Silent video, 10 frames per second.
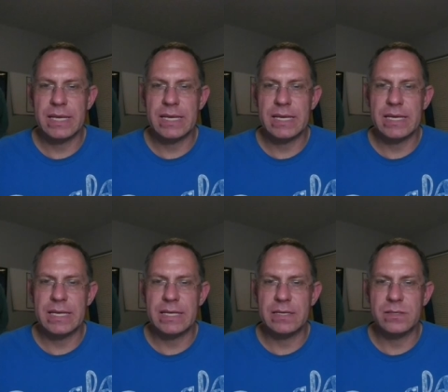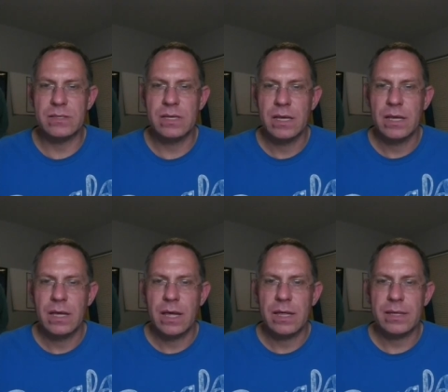is
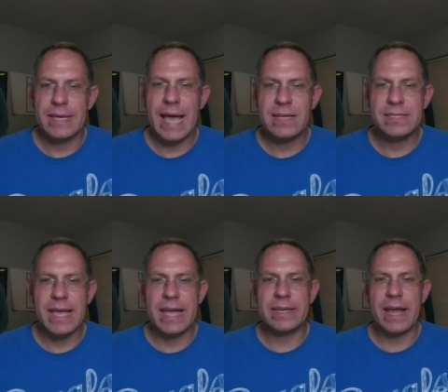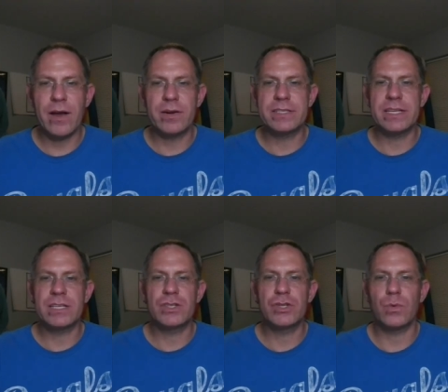Cascade
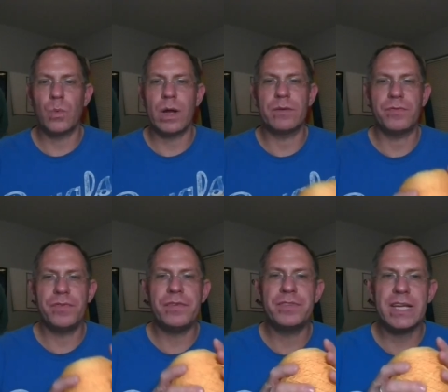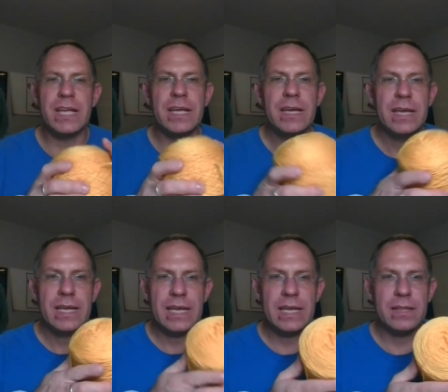Heritage 150
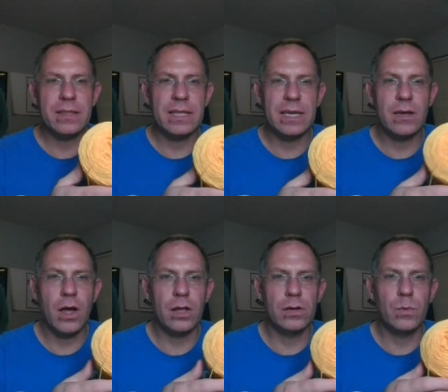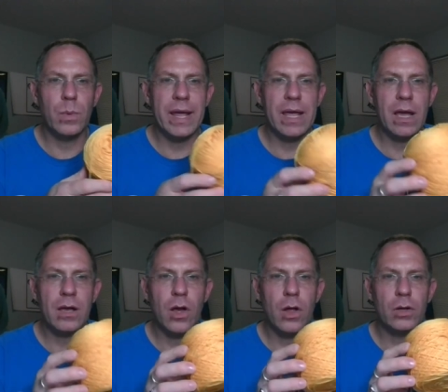in the colorway
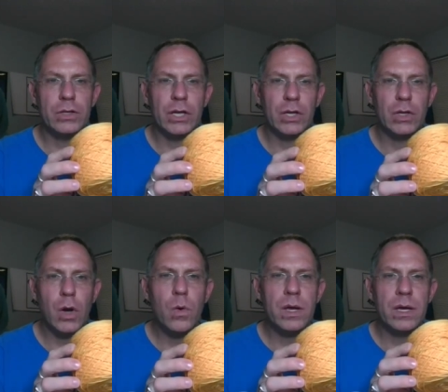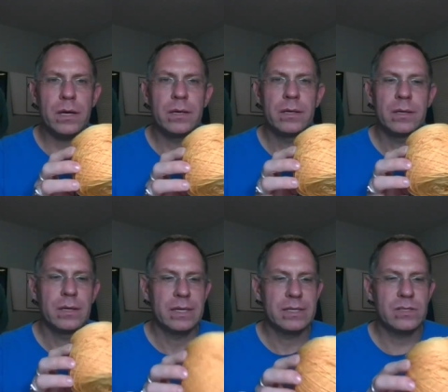called Yolk.
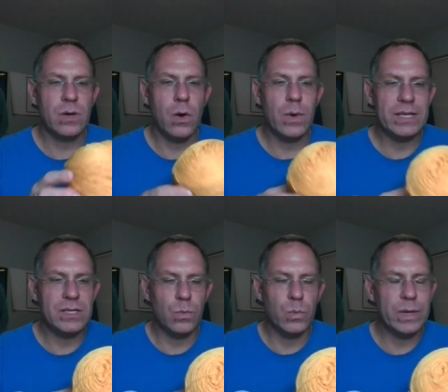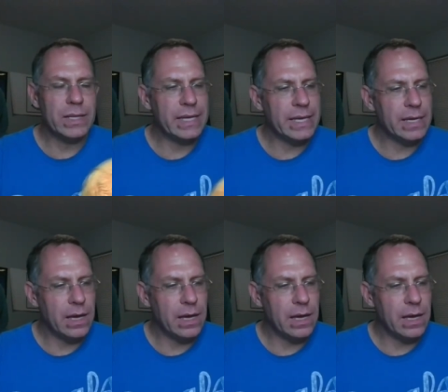So it's a really